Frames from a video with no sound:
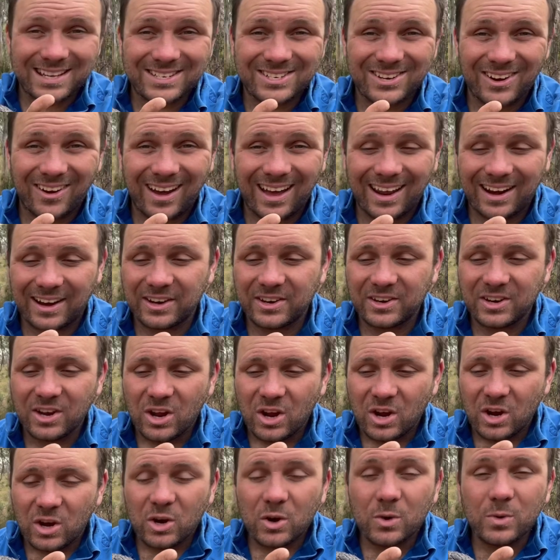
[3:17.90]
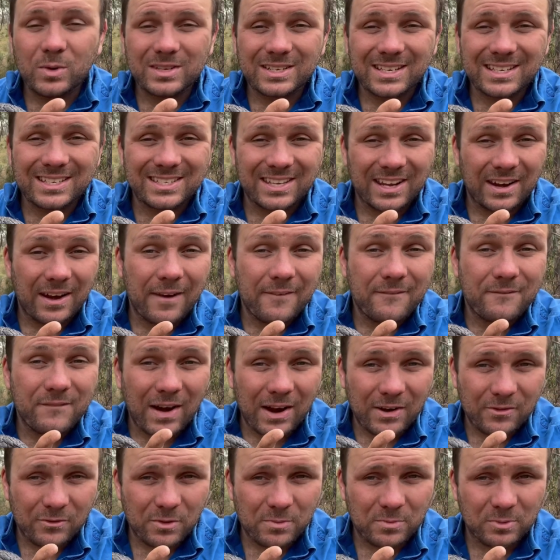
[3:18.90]
Island who is considered a
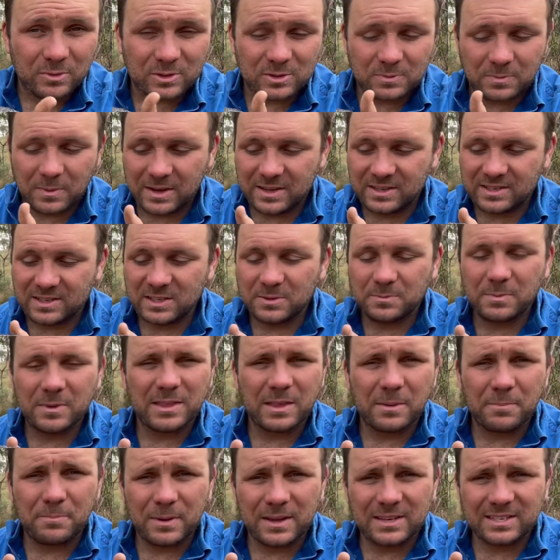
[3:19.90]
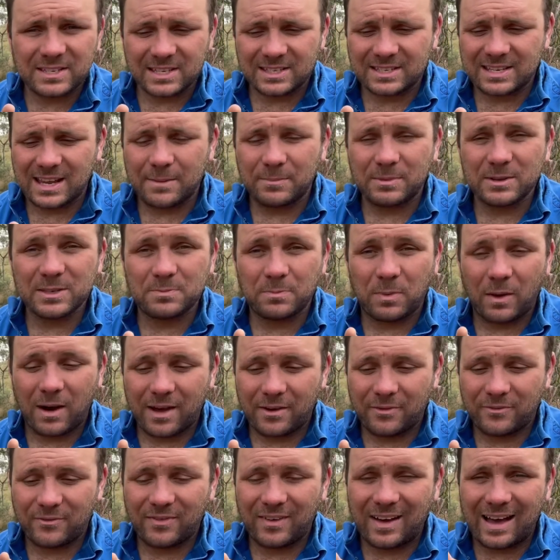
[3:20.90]
vulnerable species, but the best example is by
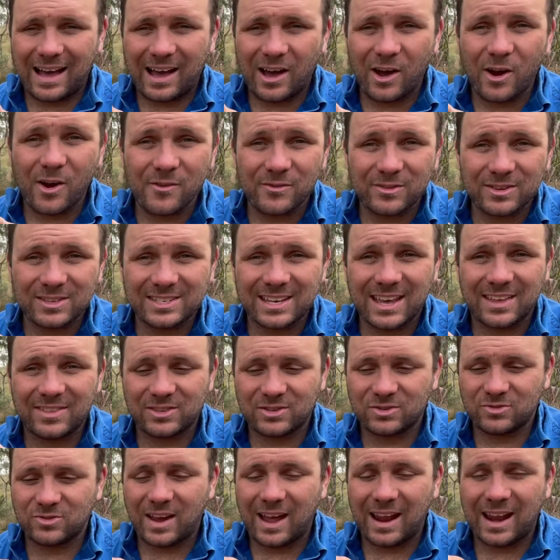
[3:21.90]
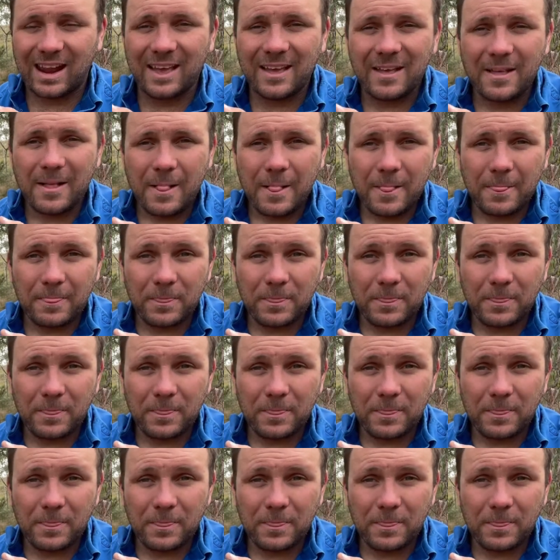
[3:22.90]
far over in South Australia, the